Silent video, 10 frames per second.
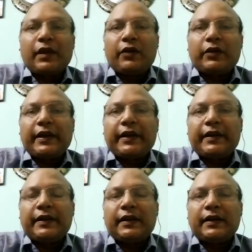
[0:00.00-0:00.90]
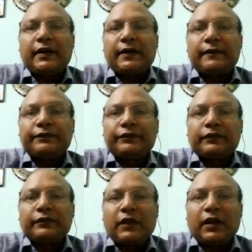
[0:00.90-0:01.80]
Okay, in
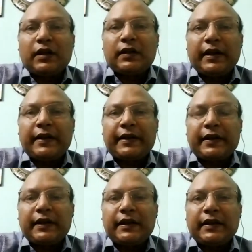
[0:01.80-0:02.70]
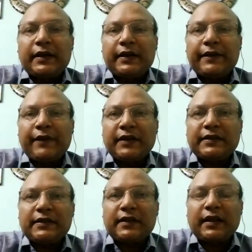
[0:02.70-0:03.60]
electrical
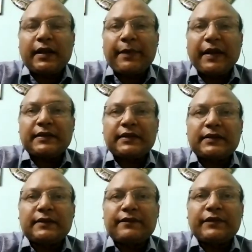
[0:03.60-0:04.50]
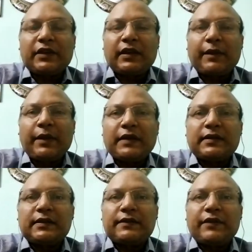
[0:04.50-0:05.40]
devices or capacitors. In
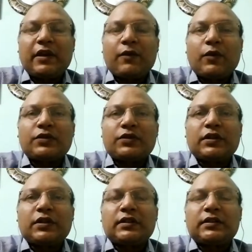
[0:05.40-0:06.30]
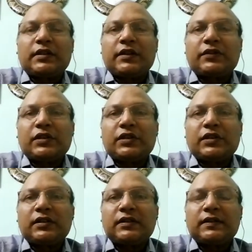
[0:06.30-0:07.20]
capacitors, we have positive charges and negative charges.